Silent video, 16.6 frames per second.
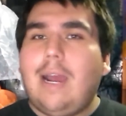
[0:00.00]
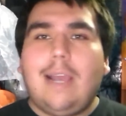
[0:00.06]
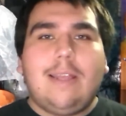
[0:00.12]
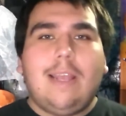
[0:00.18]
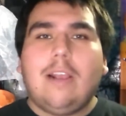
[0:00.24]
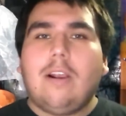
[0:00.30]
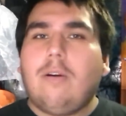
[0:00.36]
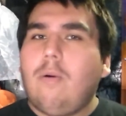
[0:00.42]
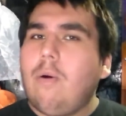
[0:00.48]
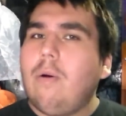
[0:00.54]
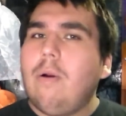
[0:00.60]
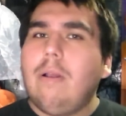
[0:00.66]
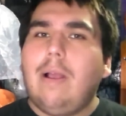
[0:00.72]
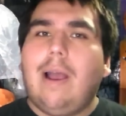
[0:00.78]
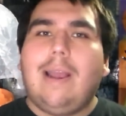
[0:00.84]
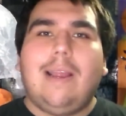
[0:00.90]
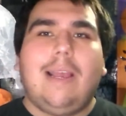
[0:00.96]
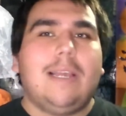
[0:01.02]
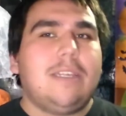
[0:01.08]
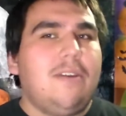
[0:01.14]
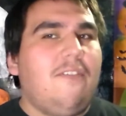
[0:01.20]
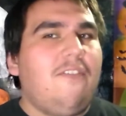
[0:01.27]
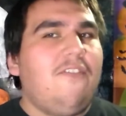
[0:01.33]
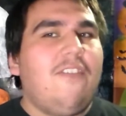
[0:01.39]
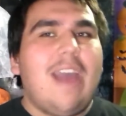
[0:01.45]
I think Coraline
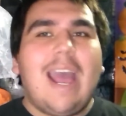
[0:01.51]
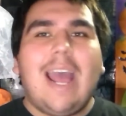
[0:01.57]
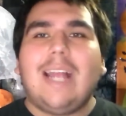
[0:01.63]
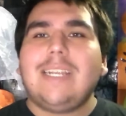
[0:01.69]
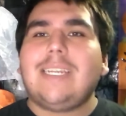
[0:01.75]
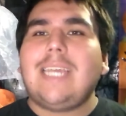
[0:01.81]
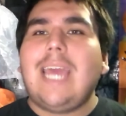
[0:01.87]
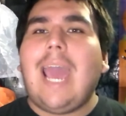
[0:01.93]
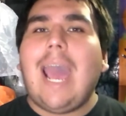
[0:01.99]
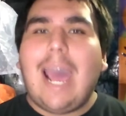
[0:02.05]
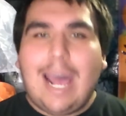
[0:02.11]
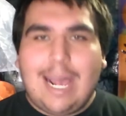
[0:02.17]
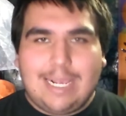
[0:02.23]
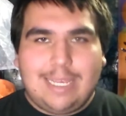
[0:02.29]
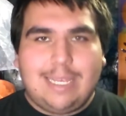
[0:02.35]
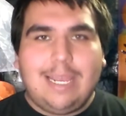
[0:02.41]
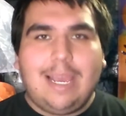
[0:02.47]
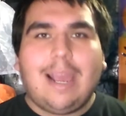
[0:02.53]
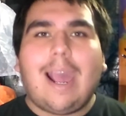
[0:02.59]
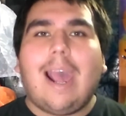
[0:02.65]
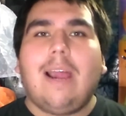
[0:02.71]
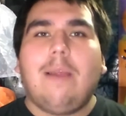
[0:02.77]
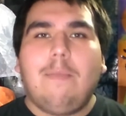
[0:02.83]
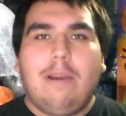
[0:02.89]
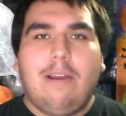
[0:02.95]
is a fantastic
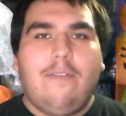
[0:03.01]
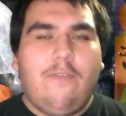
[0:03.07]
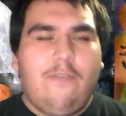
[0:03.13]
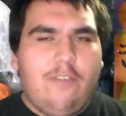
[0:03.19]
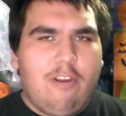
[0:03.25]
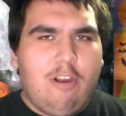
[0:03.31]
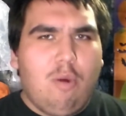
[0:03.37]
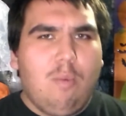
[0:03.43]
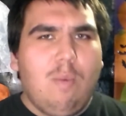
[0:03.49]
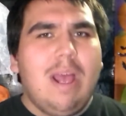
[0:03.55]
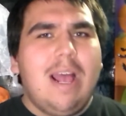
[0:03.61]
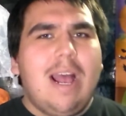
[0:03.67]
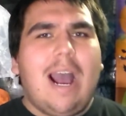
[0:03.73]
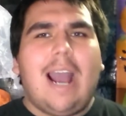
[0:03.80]
animated film.